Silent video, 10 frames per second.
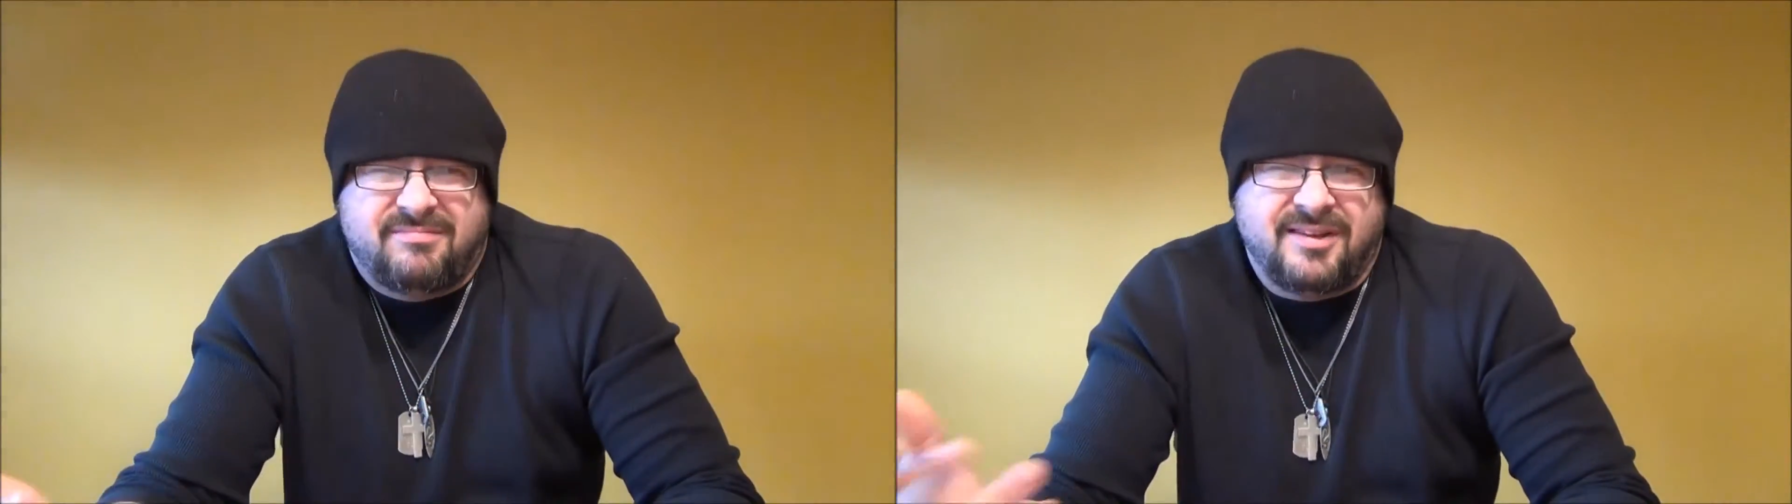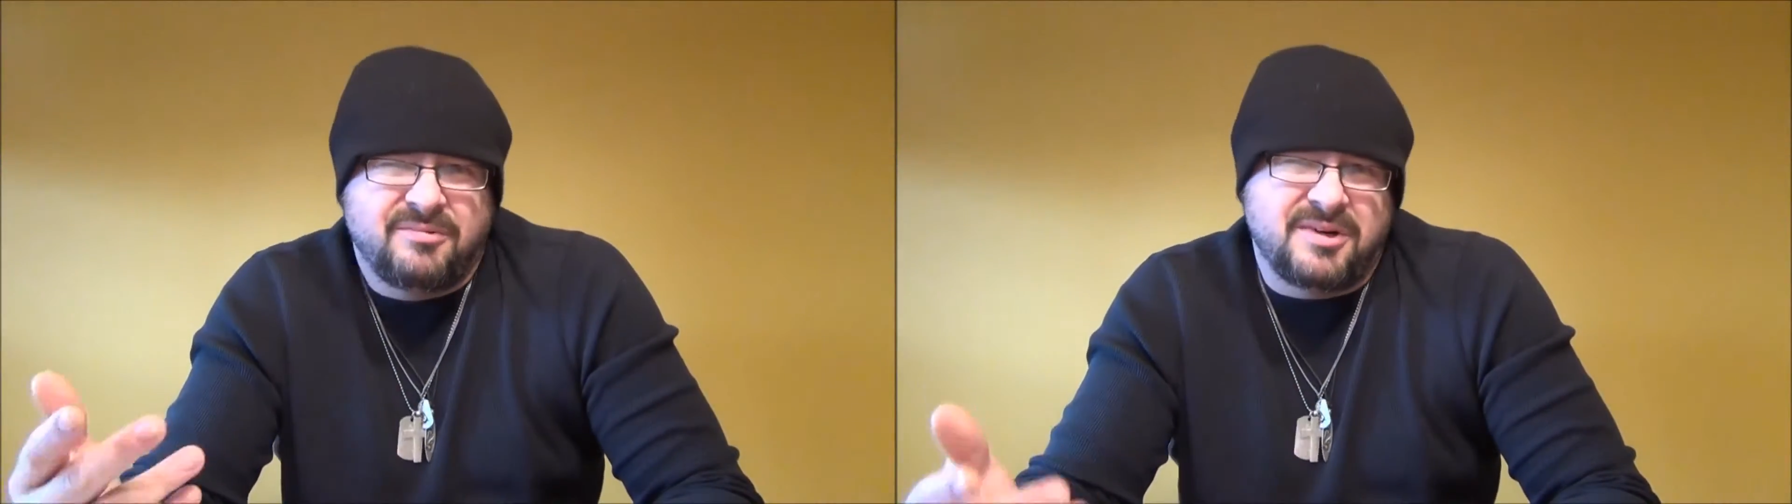
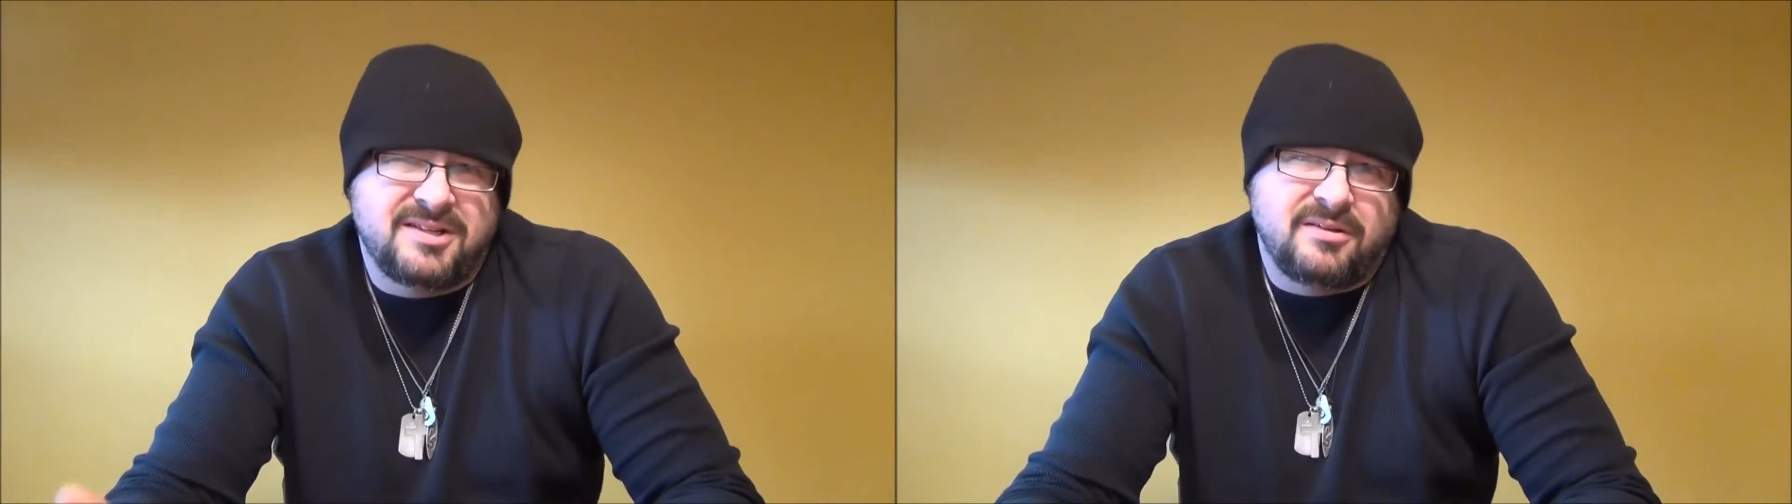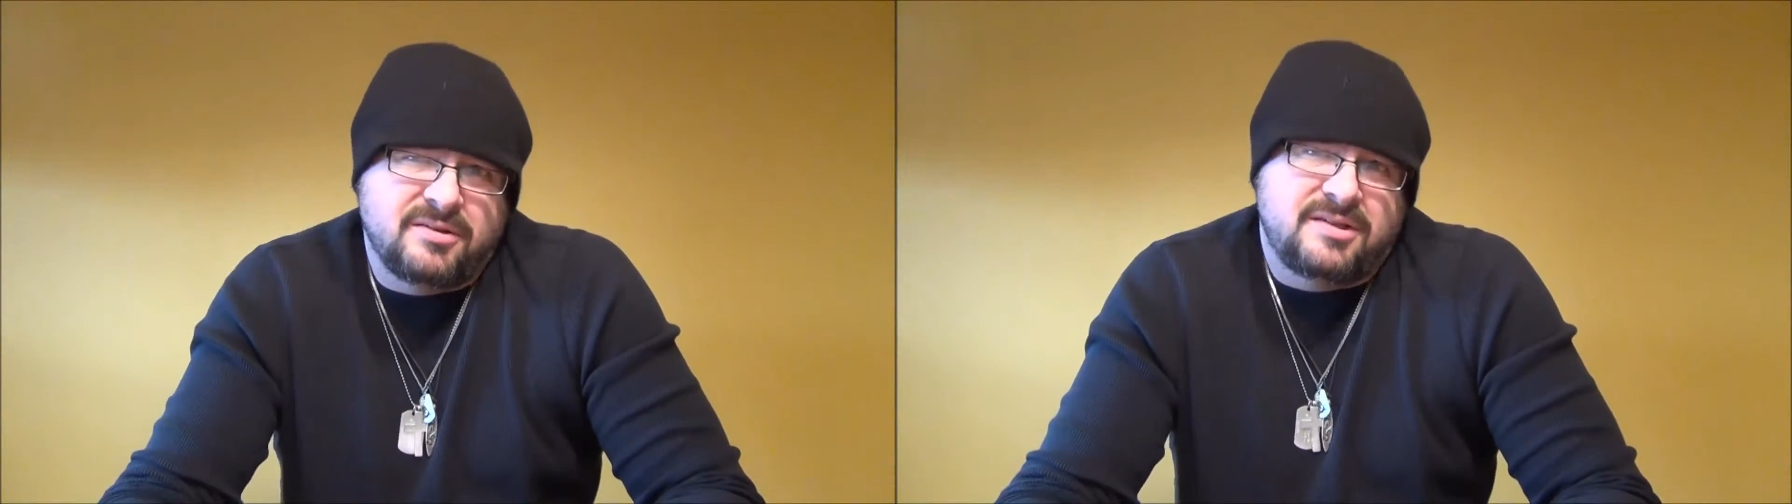
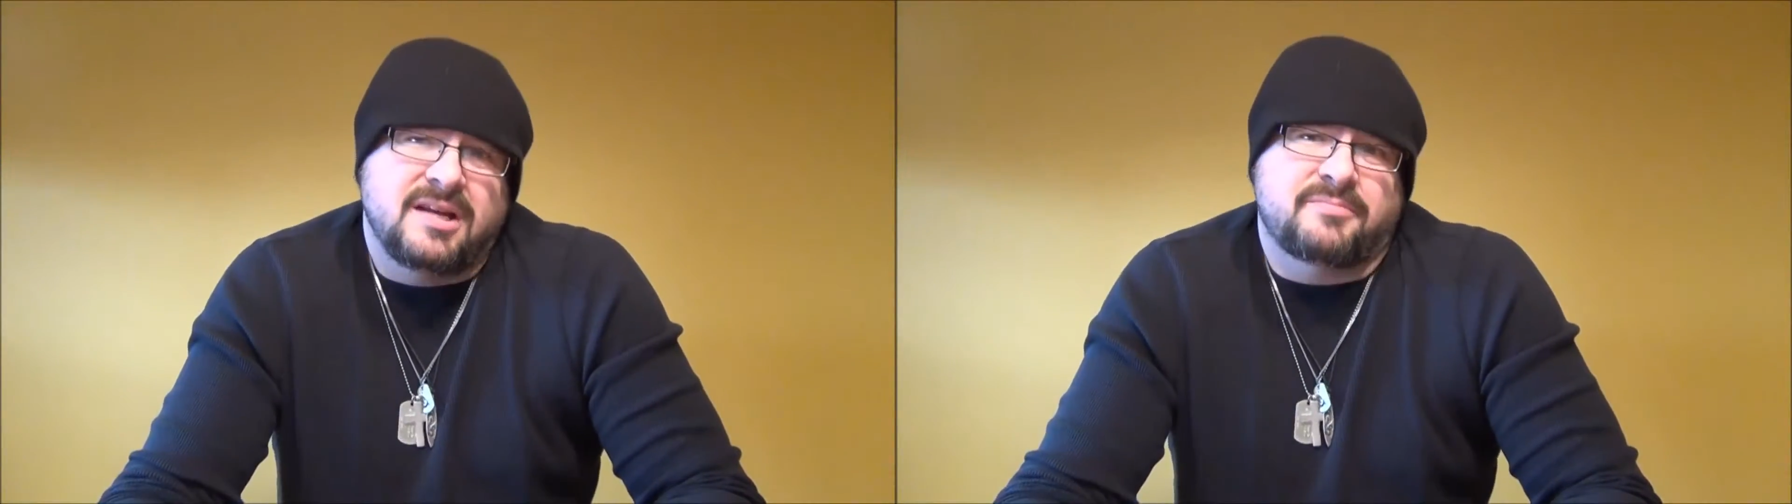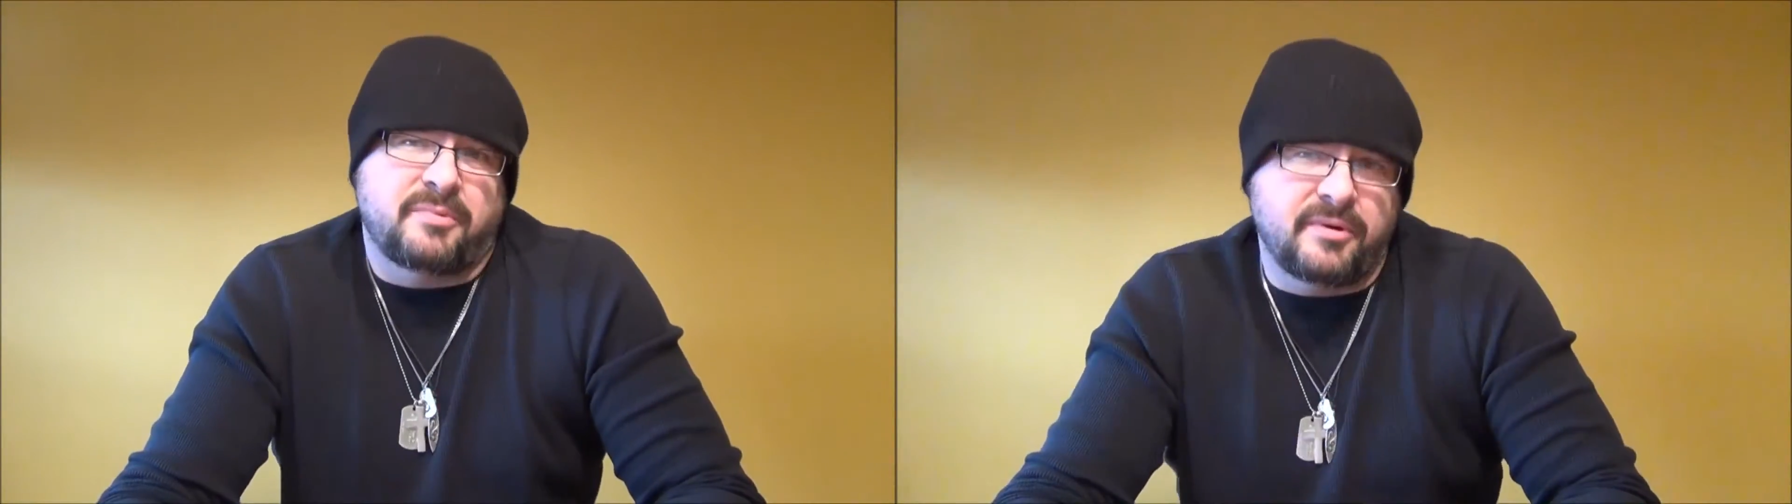Otherwise, it looks
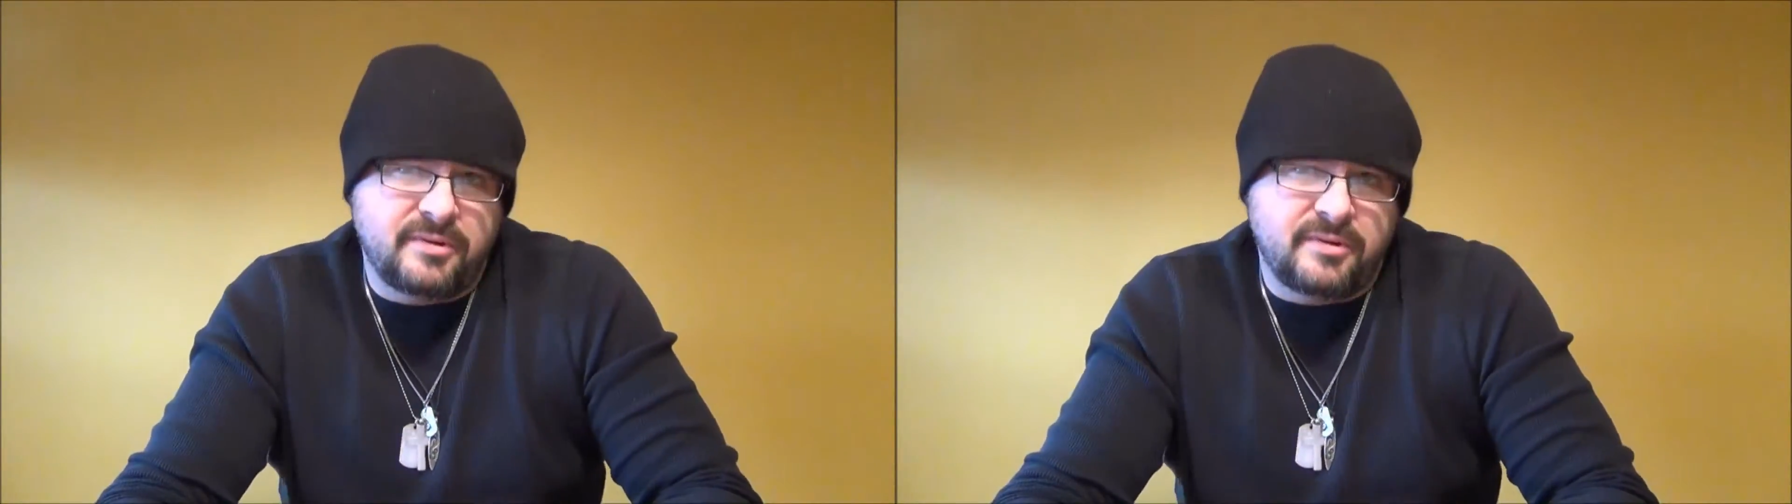desperate.